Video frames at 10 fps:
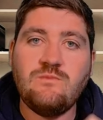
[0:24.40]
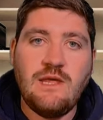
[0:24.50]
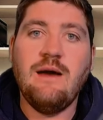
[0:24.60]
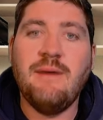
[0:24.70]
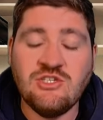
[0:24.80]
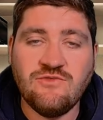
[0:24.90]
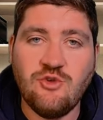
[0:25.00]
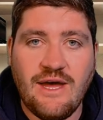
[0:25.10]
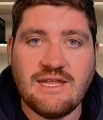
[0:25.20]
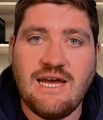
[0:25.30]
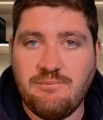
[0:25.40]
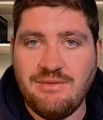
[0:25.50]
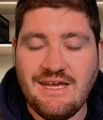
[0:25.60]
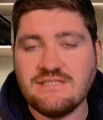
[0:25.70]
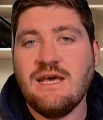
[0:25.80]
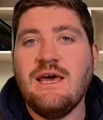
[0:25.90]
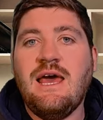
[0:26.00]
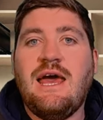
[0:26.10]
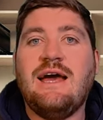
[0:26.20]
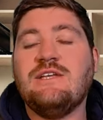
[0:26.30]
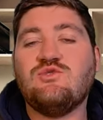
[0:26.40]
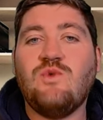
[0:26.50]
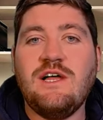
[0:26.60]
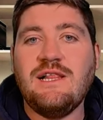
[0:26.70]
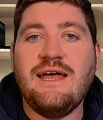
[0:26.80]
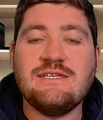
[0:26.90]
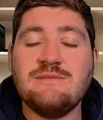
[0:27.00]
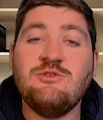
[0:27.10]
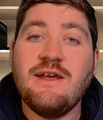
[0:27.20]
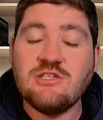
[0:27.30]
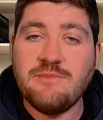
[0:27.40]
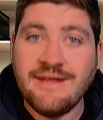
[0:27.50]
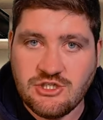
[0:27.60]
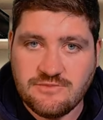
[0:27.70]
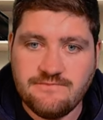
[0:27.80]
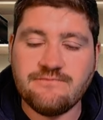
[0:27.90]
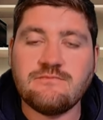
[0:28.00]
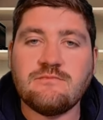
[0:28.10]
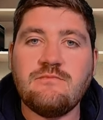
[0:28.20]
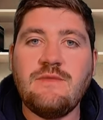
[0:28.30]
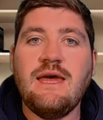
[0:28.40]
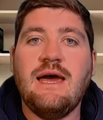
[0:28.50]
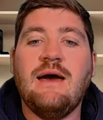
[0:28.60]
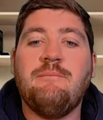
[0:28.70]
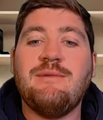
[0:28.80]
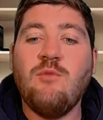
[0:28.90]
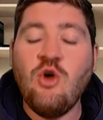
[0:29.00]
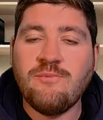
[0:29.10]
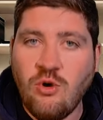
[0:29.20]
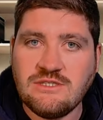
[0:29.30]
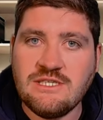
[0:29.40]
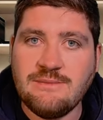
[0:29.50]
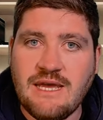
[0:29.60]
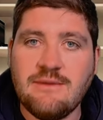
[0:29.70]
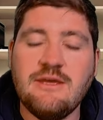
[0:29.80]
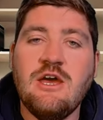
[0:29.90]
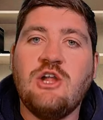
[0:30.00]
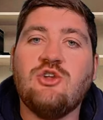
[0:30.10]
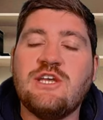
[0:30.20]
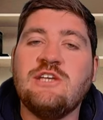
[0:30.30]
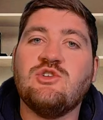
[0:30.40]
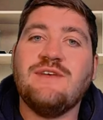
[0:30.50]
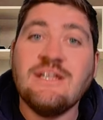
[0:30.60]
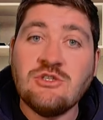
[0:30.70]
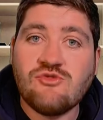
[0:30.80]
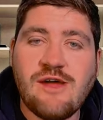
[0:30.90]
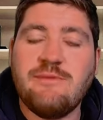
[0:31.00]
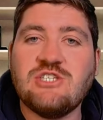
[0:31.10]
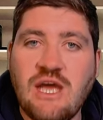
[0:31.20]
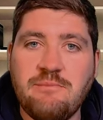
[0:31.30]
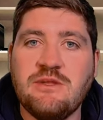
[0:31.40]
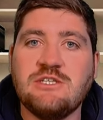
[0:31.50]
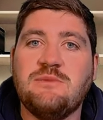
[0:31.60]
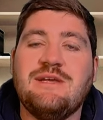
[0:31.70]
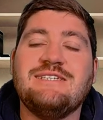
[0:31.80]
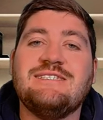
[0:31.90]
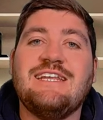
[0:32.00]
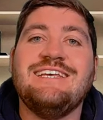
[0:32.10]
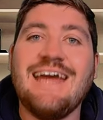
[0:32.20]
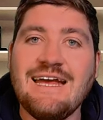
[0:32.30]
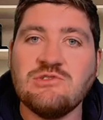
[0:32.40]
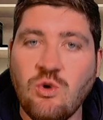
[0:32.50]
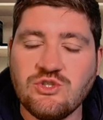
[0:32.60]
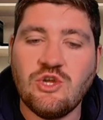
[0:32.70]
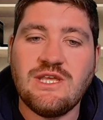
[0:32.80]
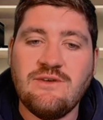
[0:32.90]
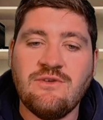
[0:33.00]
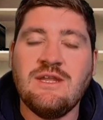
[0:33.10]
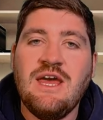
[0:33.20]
a bunch of new uncapped players, as well as some new players on the bench. Um, but more importantly, maybe looking sort of into the rugby championship, is that he has also given